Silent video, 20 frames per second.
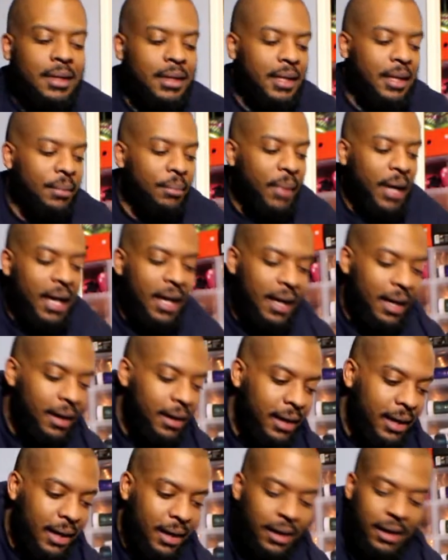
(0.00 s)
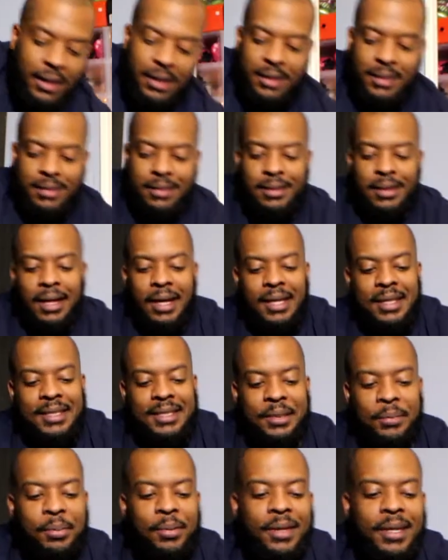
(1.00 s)
In my honest
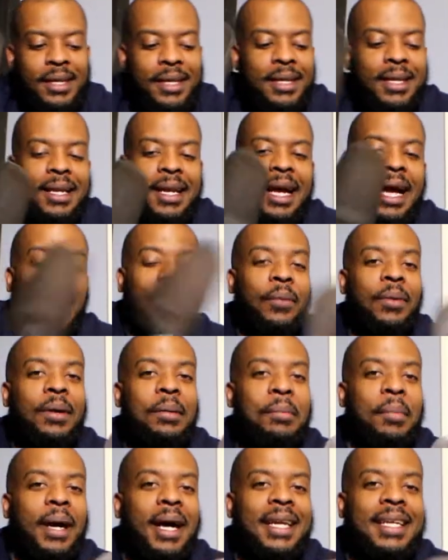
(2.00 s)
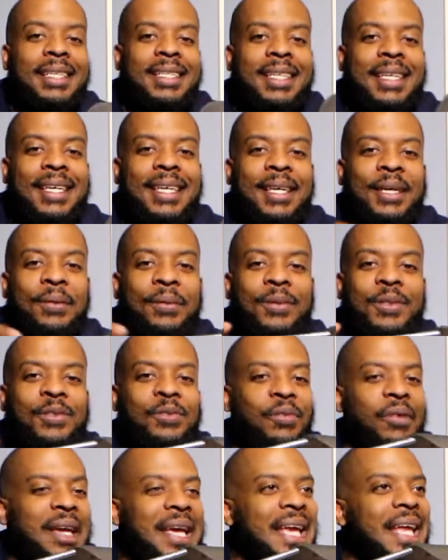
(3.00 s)
opinion, I wouldn't buy these IKEA ones
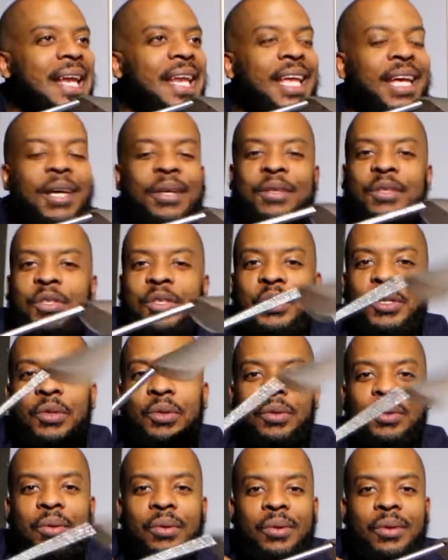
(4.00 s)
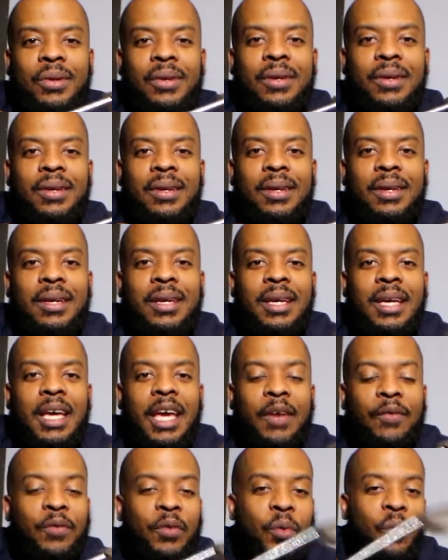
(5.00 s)
for any other shoe.
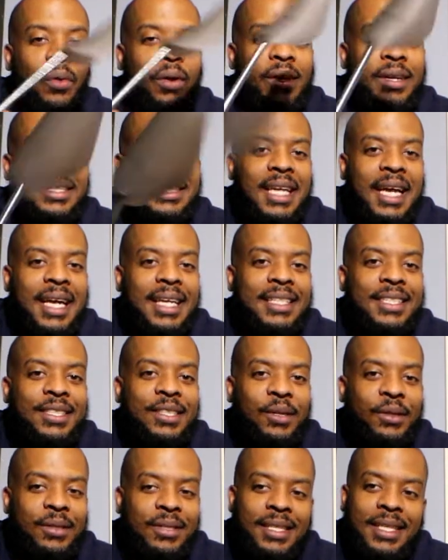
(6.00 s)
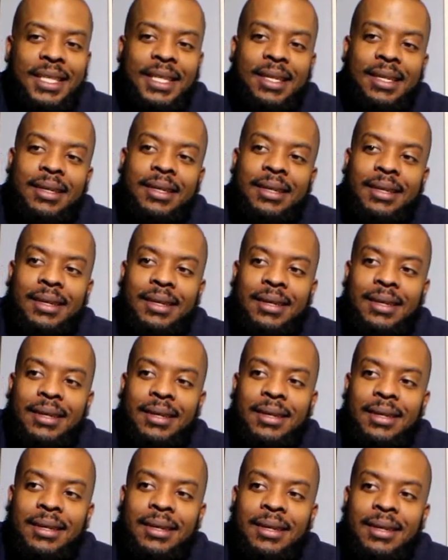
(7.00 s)
If you wear a size 13,
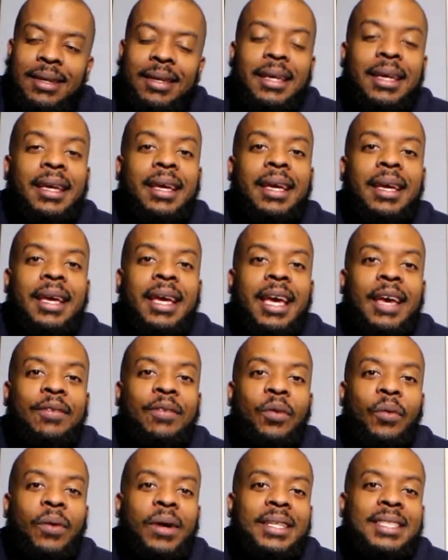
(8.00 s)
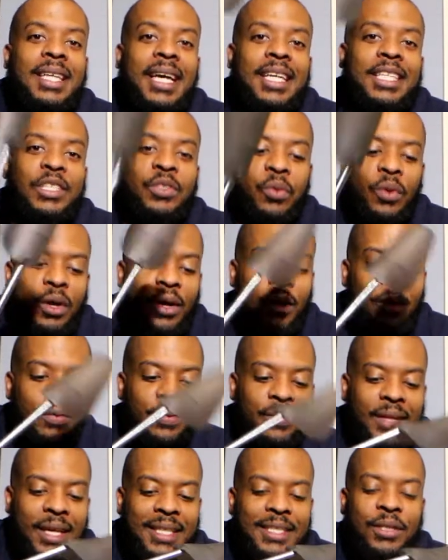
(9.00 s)
if you wear a size 12,
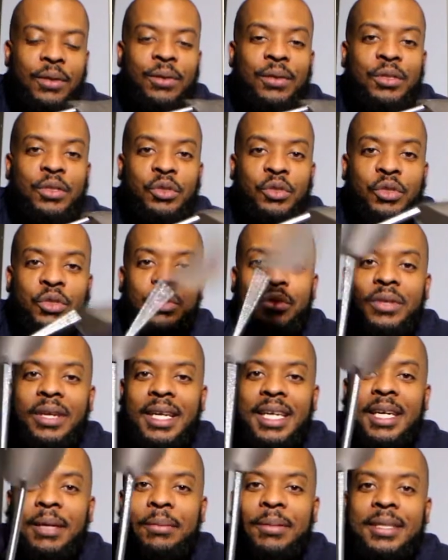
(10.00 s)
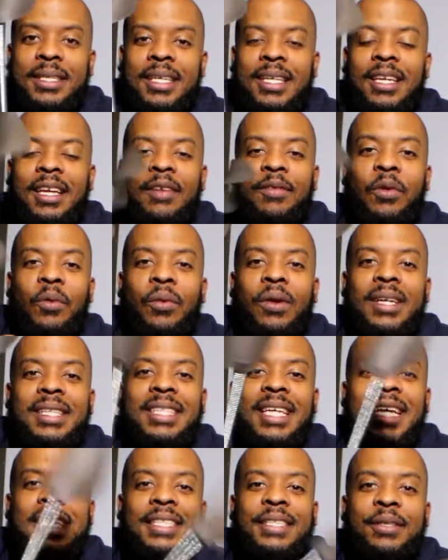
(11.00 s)
that's the only two shoes I keep these in. If you wear a
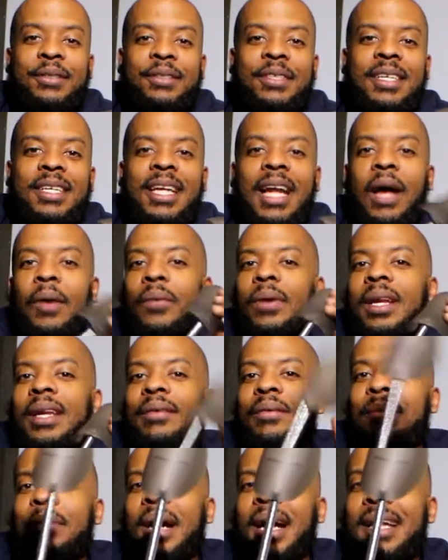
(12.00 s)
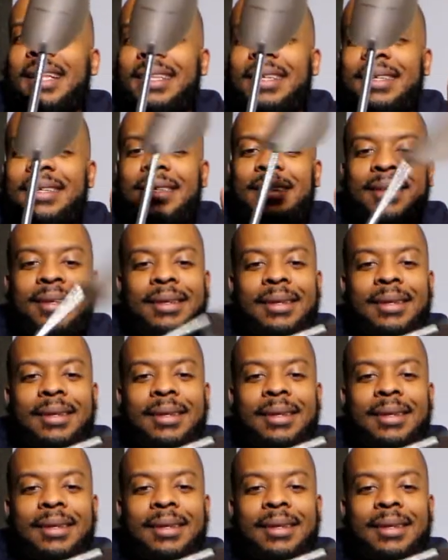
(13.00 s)
size 13, I wouldn't even buy these.